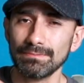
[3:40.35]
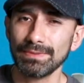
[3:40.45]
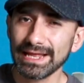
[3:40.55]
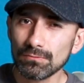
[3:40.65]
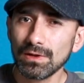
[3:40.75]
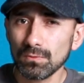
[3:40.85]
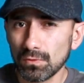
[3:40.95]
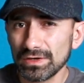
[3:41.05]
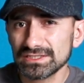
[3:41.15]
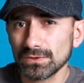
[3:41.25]
A blank wall
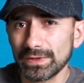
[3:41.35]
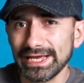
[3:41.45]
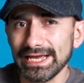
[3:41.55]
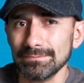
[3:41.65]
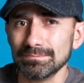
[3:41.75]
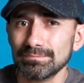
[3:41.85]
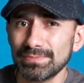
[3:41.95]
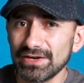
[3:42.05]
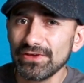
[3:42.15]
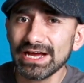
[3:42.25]
works okay,
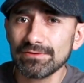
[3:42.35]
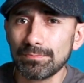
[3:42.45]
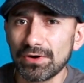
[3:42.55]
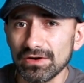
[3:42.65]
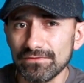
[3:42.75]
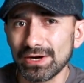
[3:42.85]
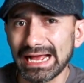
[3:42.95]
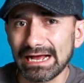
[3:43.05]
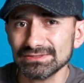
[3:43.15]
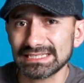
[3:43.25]
but if you have a part of your
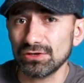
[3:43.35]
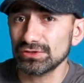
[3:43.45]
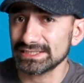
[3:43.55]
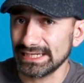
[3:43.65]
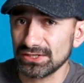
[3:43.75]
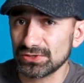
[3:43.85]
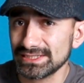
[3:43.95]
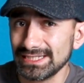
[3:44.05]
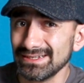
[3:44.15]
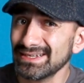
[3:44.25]
house that looks
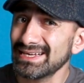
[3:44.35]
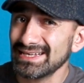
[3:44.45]
interesting,